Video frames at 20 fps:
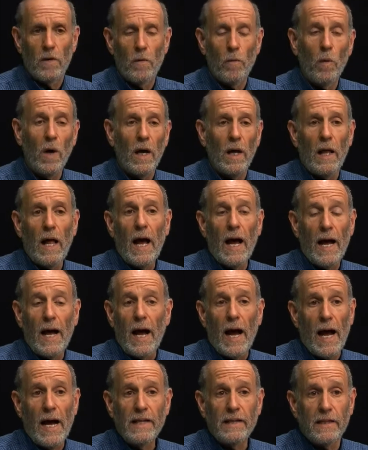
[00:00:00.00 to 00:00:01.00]
Well, I,
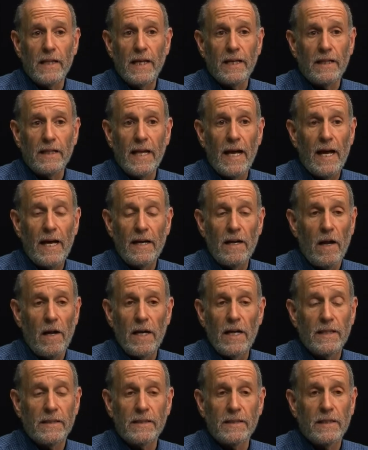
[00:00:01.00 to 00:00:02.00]
I think that
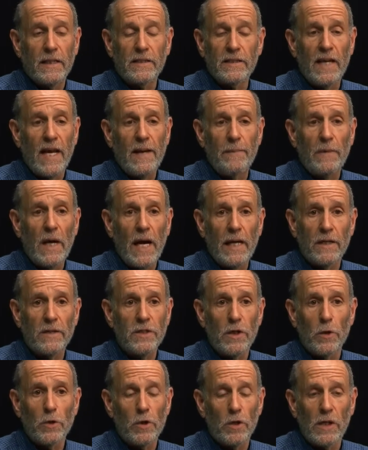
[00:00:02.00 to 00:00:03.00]
it's the same kind of
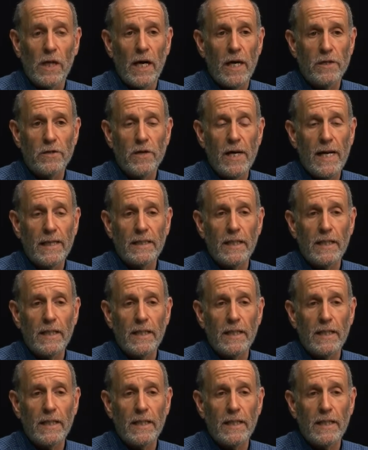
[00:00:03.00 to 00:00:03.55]
social contract